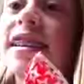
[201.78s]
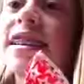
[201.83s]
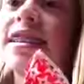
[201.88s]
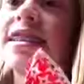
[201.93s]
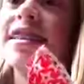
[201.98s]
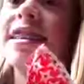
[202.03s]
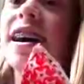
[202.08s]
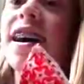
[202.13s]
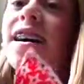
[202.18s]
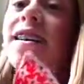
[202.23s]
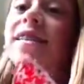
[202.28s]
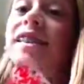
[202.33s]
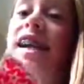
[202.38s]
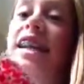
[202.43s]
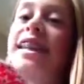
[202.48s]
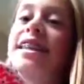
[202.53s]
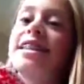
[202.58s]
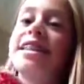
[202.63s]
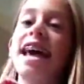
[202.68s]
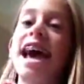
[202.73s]
So
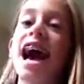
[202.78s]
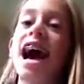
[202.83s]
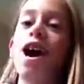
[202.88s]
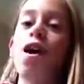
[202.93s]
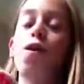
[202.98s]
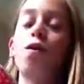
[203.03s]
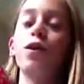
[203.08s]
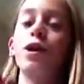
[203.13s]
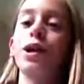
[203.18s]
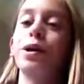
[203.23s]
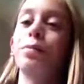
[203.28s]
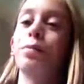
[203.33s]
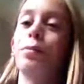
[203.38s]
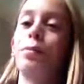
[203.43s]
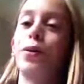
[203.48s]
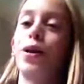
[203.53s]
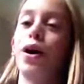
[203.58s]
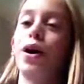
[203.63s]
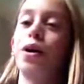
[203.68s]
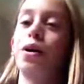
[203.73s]
now your
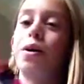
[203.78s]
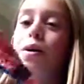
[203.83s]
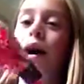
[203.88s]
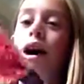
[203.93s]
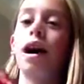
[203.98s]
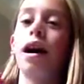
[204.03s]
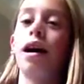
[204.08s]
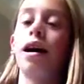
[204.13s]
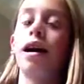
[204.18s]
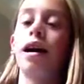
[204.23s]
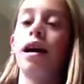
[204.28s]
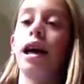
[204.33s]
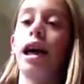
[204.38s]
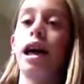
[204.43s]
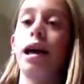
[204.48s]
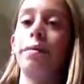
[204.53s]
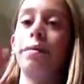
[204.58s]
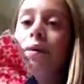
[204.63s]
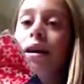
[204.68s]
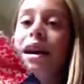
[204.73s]
bow
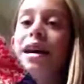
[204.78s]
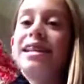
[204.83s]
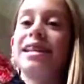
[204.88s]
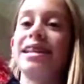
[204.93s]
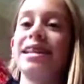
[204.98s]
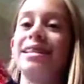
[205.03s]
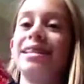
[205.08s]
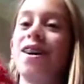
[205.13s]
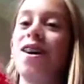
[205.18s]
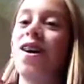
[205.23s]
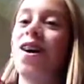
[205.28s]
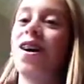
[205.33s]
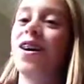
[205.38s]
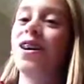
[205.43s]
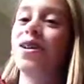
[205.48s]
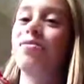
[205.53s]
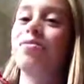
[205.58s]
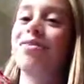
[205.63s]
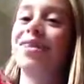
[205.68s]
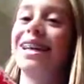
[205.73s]
headband is all
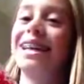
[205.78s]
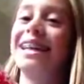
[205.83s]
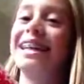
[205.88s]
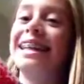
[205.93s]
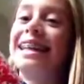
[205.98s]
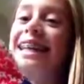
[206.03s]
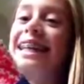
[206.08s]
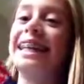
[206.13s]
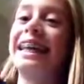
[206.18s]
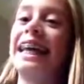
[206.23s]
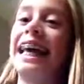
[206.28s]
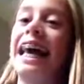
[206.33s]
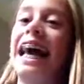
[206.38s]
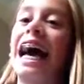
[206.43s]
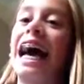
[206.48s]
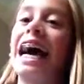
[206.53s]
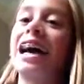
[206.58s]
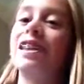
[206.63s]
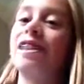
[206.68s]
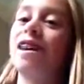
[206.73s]
completed.
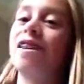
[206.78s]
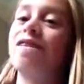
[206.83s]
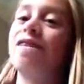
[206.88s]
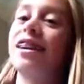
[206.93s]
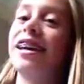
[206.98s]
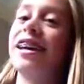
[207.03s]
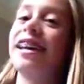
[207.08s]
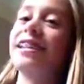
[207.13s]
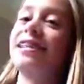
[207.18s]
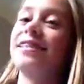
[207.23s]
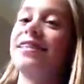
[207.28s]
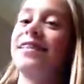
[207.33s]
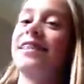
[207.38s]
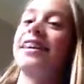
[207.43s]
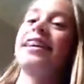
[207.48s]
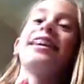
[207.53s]
I love it. It's really